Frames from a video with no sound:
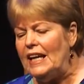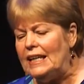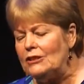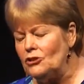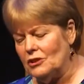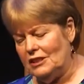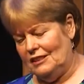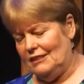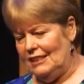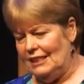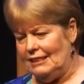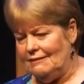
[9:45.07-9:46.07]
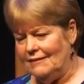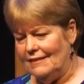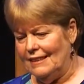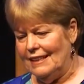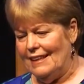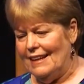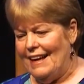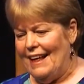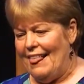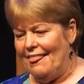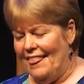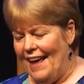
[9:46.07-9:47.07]
interesting
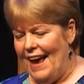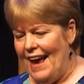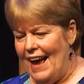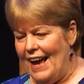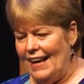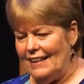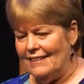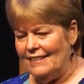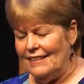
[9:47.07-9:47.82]
that